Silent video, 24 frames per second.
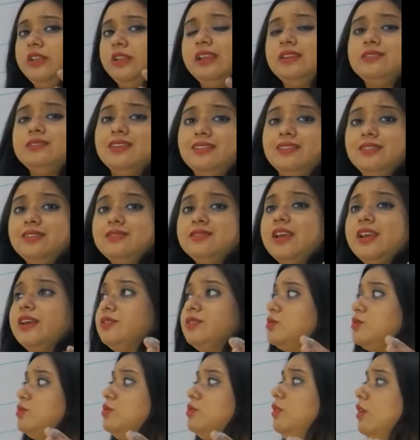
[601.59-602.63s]
sentence has
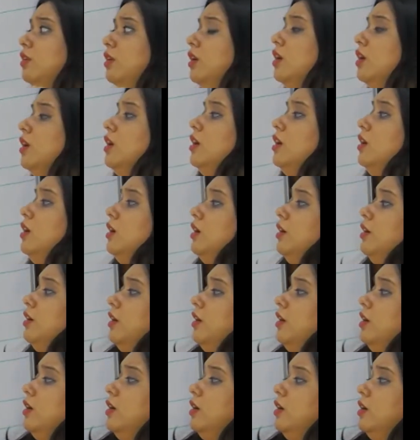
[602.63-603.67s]
to
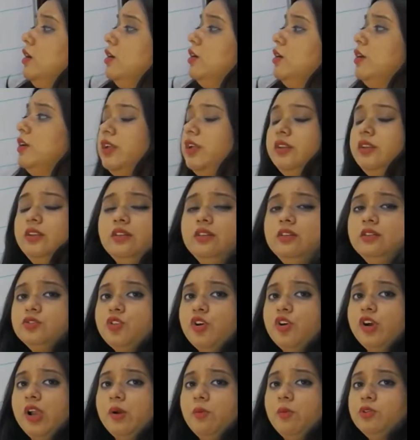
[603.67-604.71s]
either
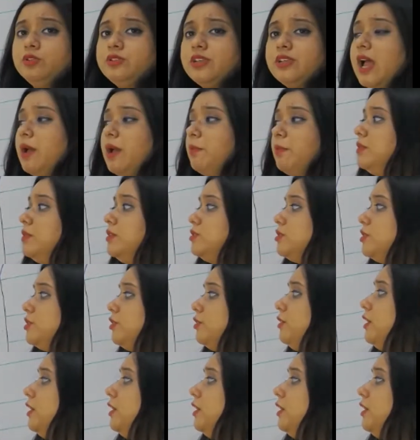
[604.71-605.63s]
talk about apple, cherry and